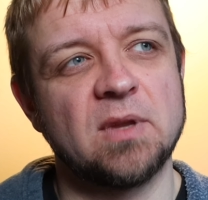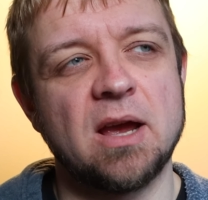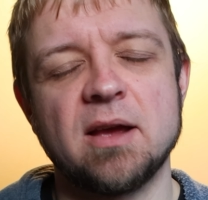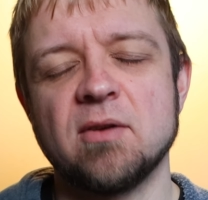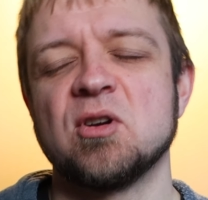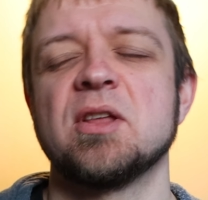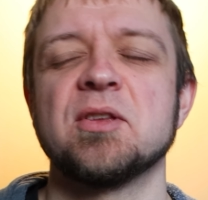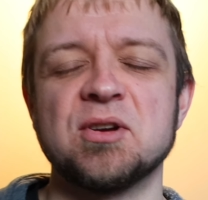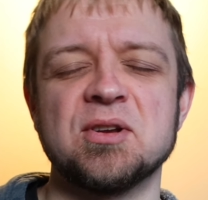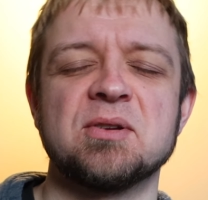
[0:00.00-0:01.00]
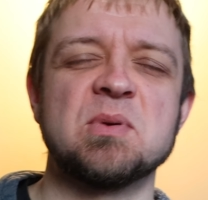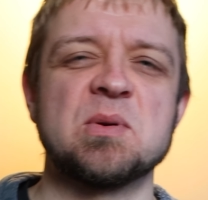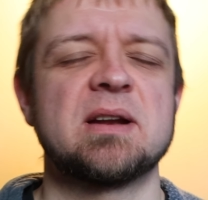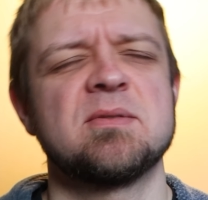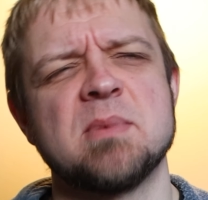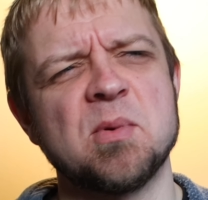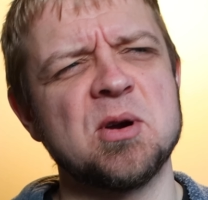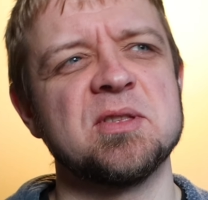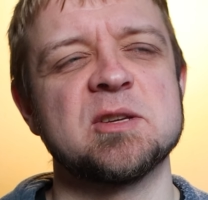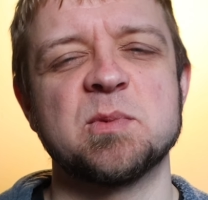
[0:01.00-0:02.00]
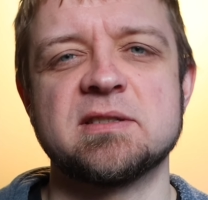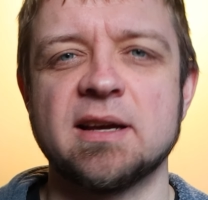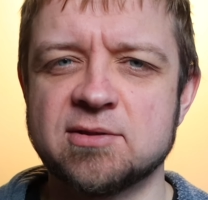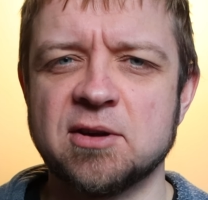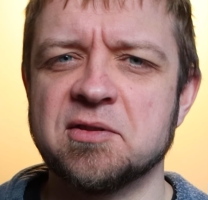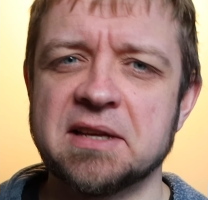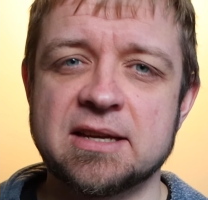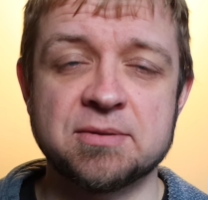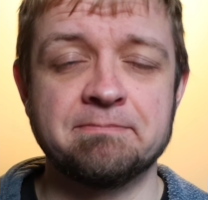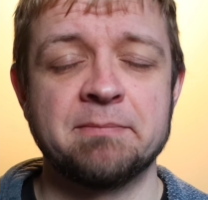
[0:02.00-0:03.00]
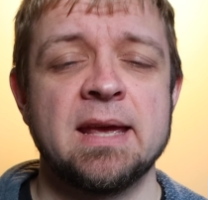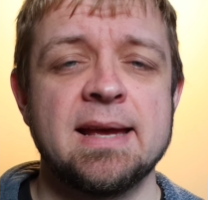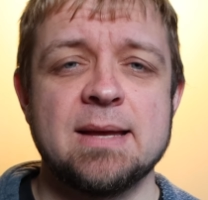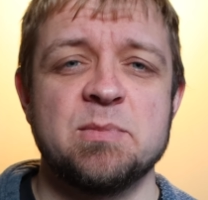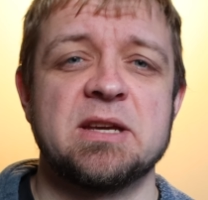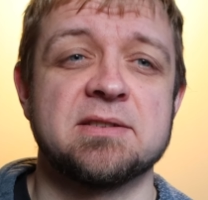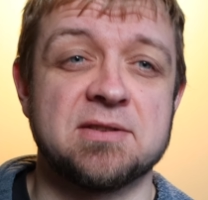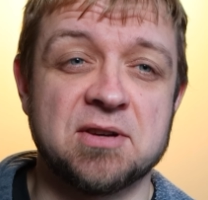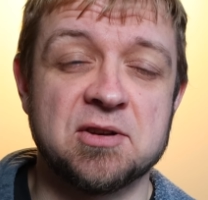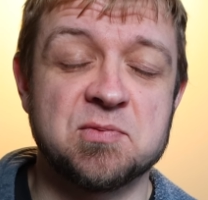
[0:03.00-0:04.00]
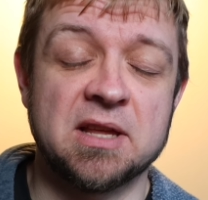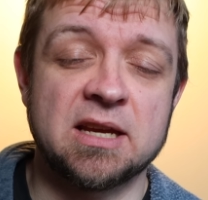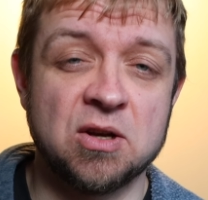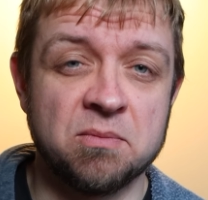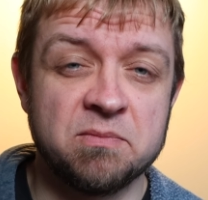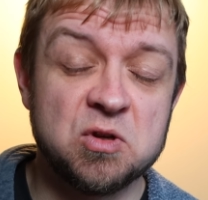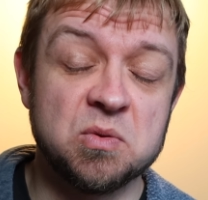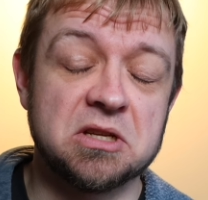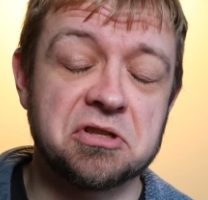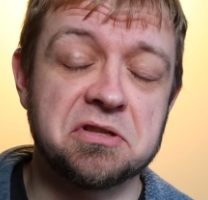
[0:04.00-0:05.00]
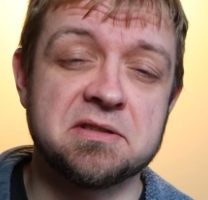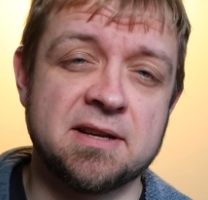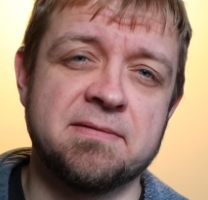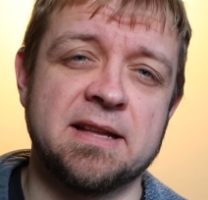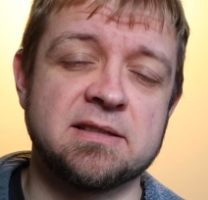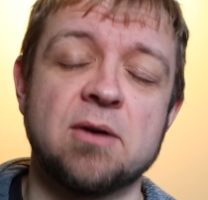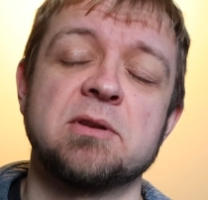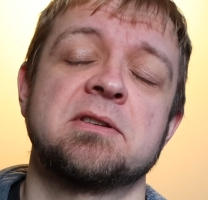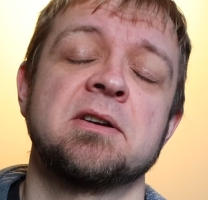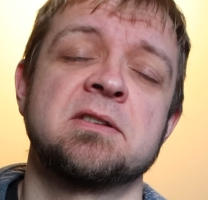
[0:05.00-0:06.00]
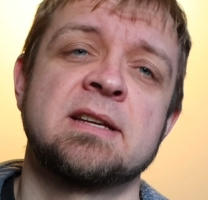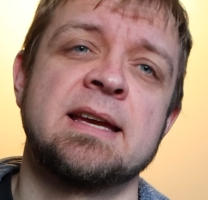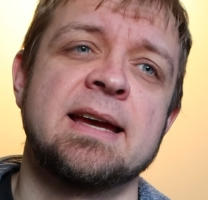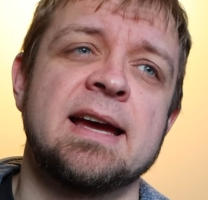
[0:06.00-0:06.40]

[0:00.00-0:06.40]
I heard another good quote. I don't remember her this, but sex starts in the kitchen because it starts with like you know you doing dishes and stuff. That's how it starts.